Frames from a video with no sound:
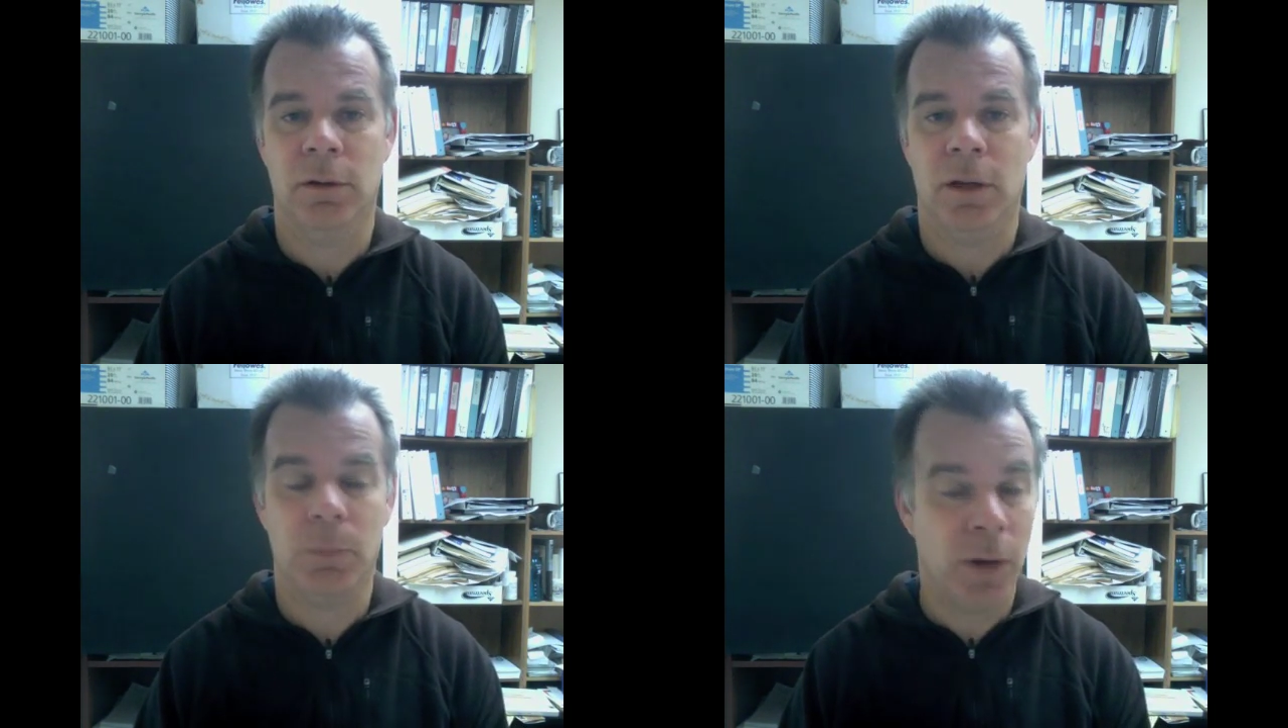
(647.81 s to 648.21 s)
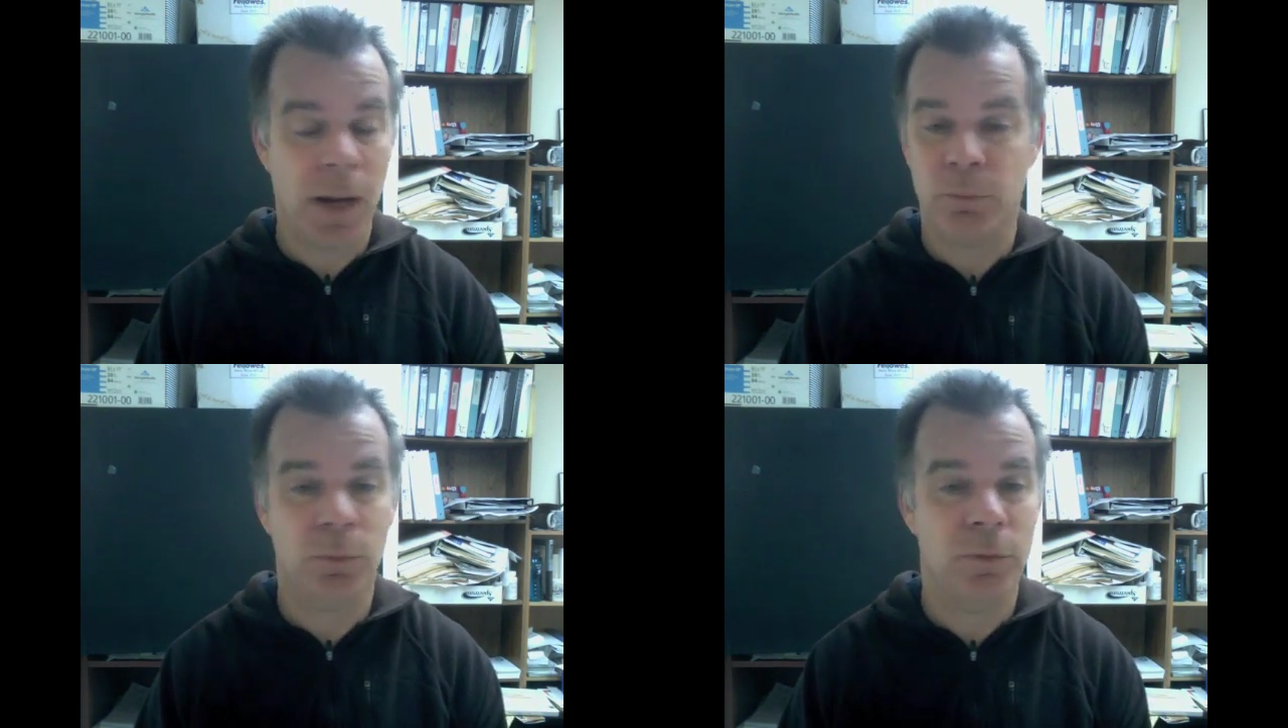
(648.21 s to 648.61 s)
And
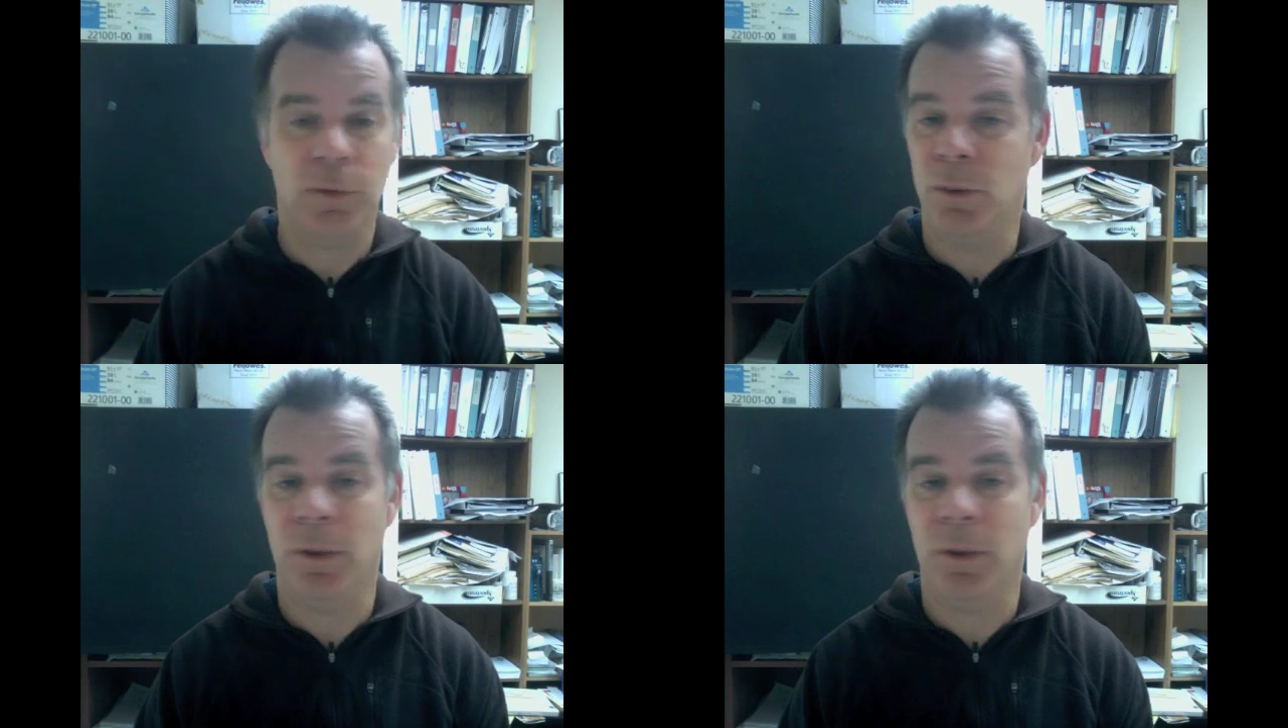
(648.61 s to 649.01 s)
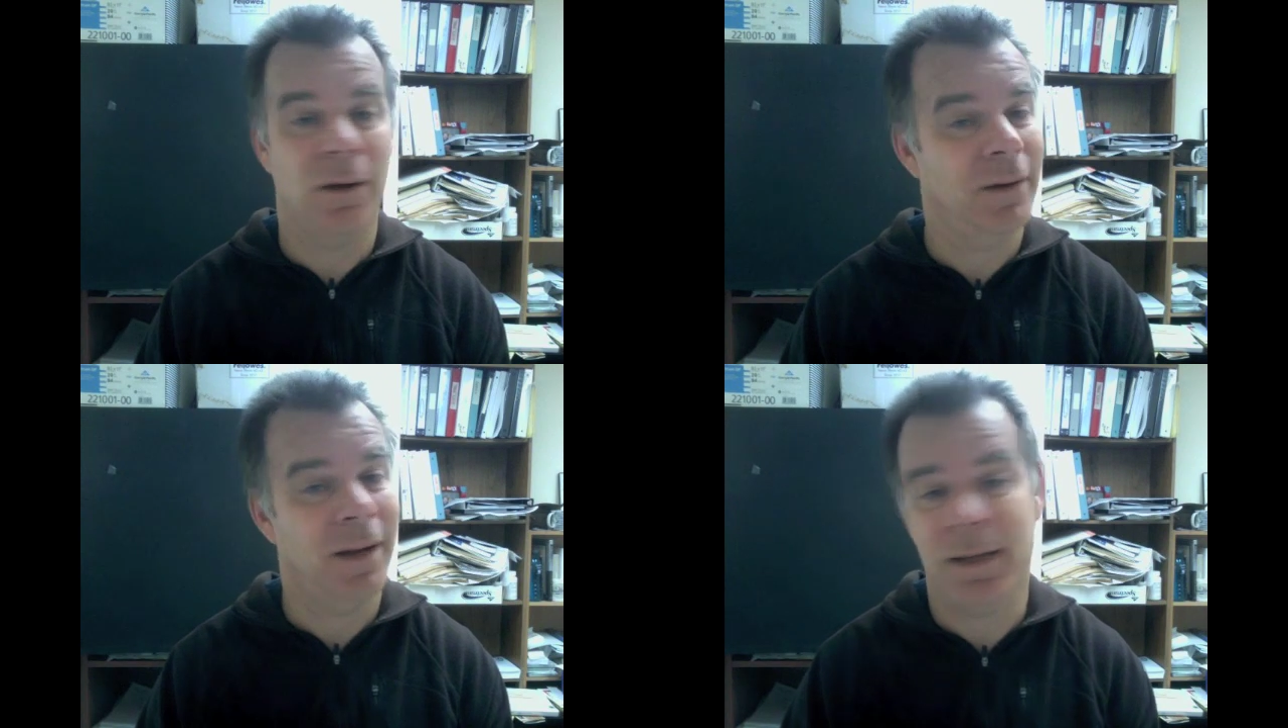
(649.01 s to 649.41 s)
perhaps we feel we
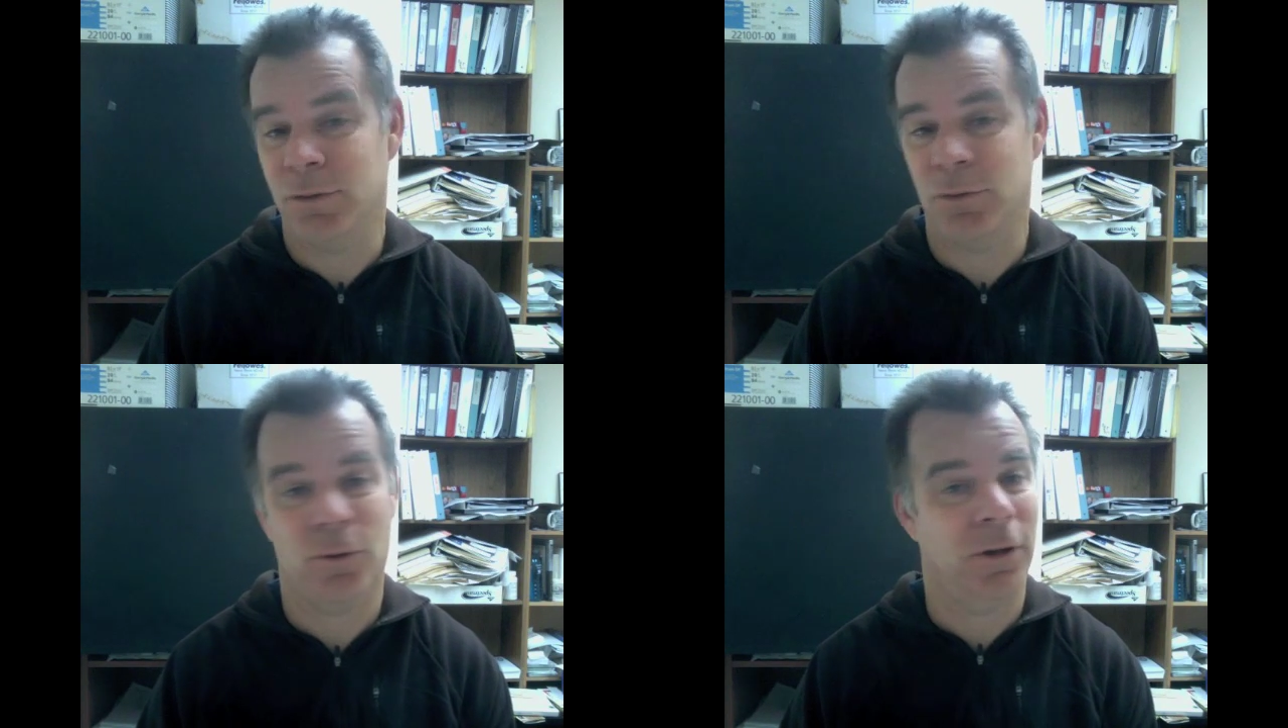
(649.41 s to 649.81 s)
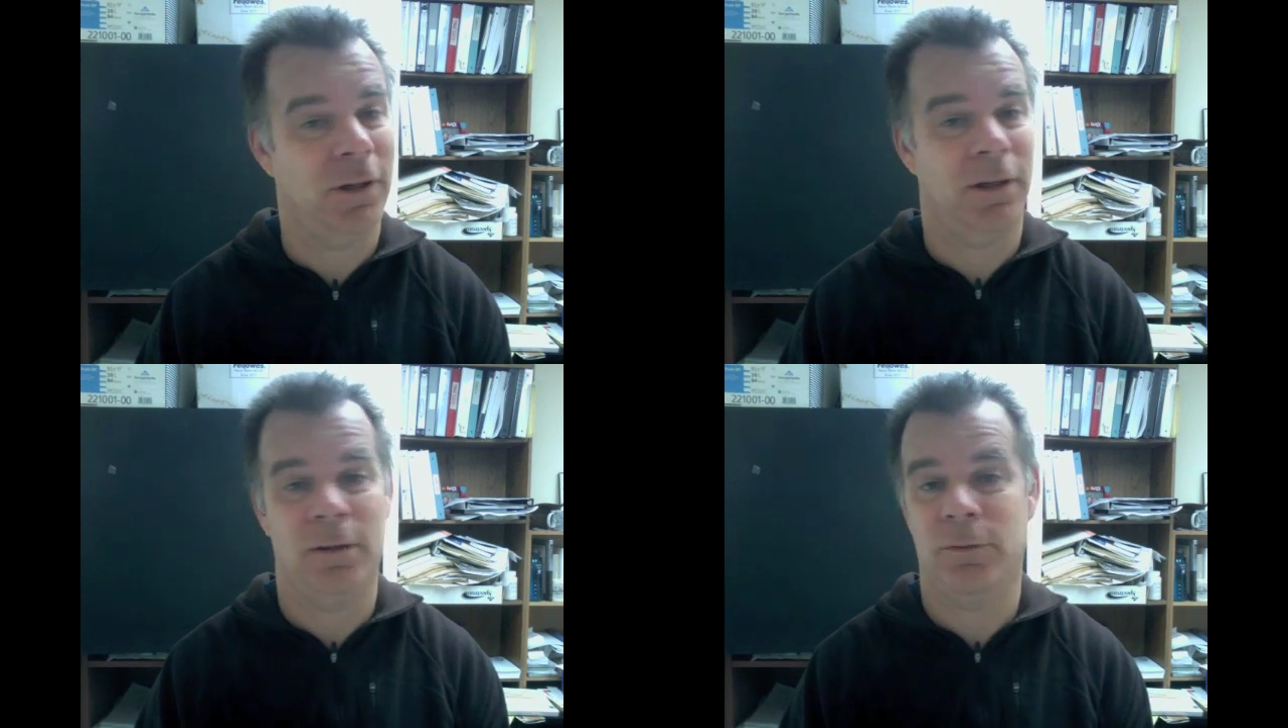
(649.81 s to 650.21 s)
are not strong
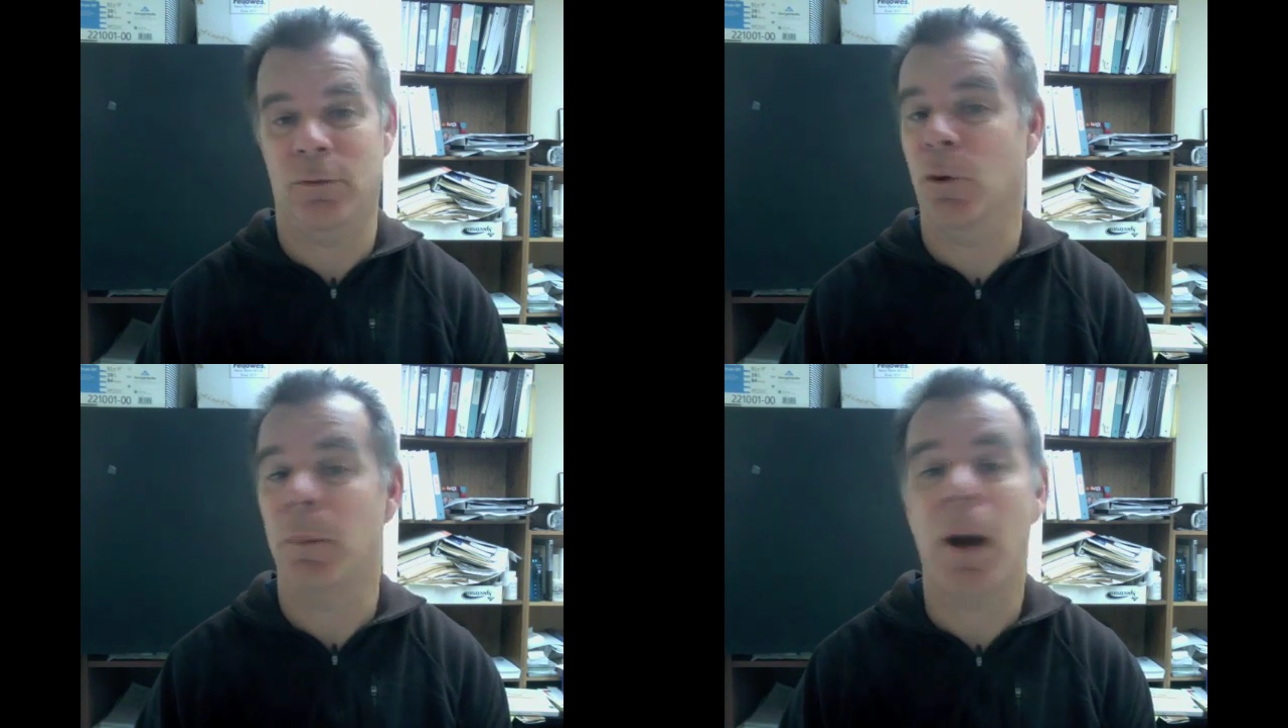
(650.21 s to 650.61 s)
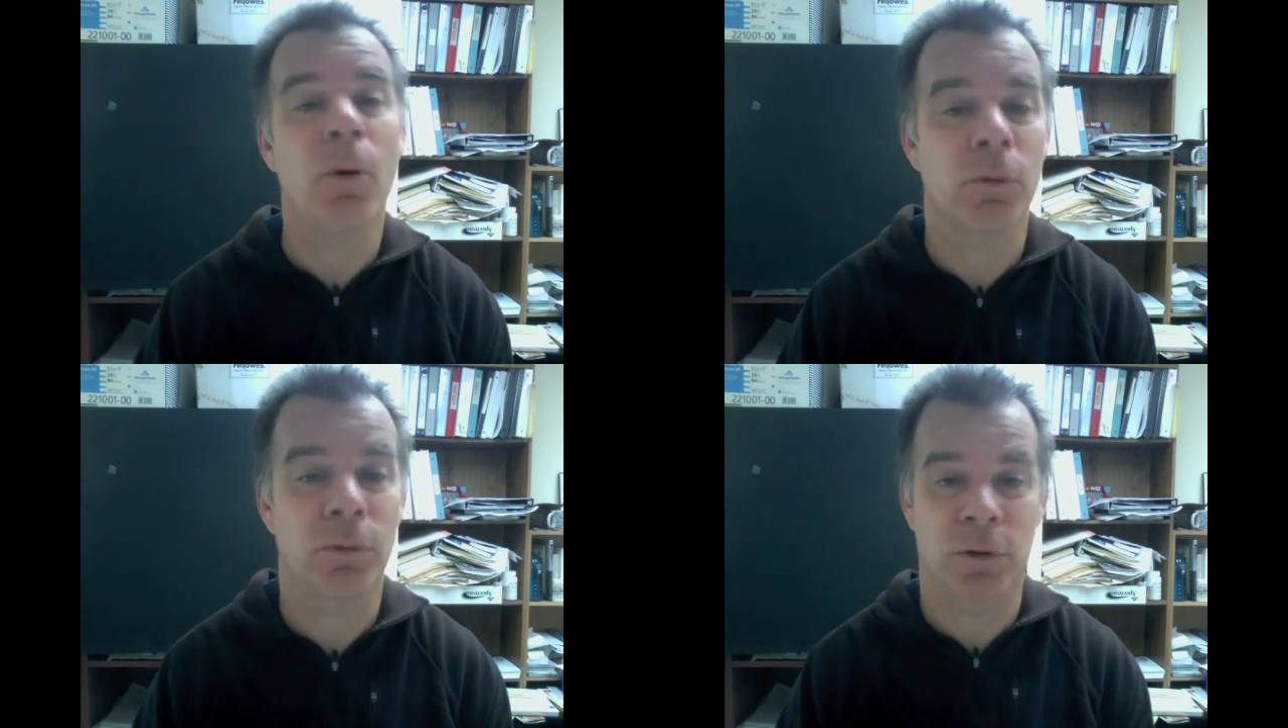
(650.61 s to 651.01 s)
enough or
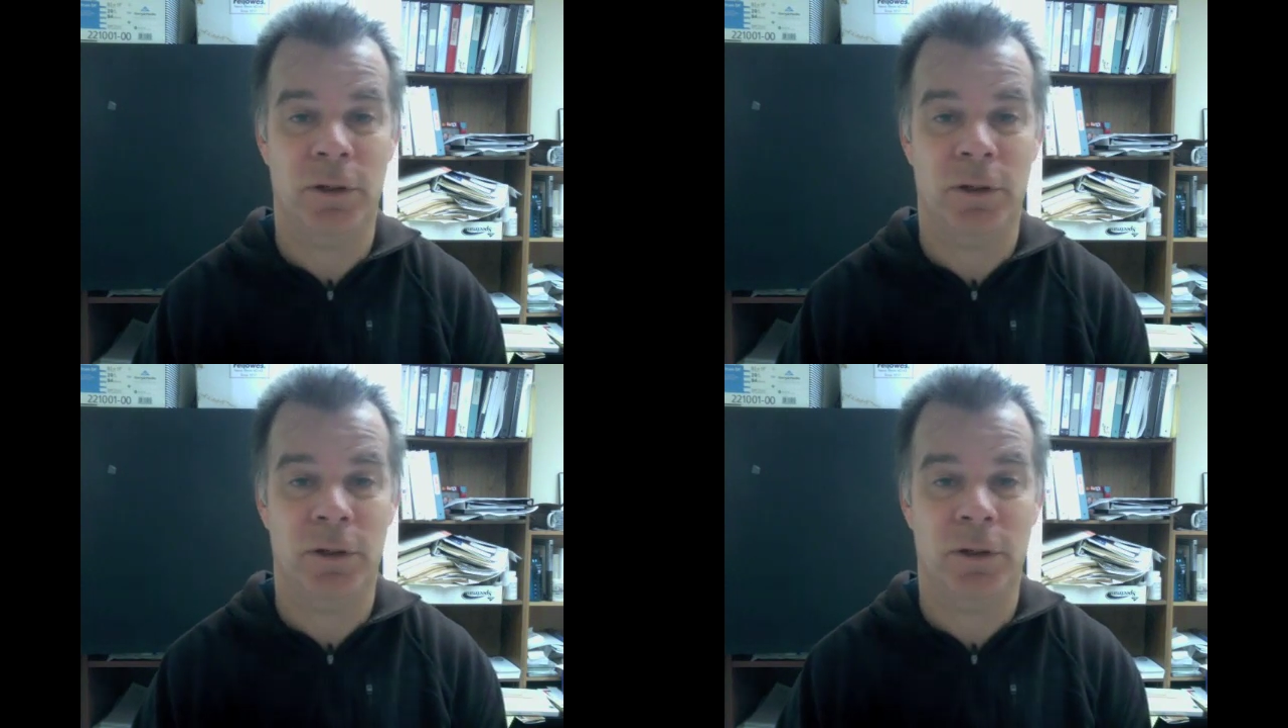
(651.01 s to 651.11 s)
powerful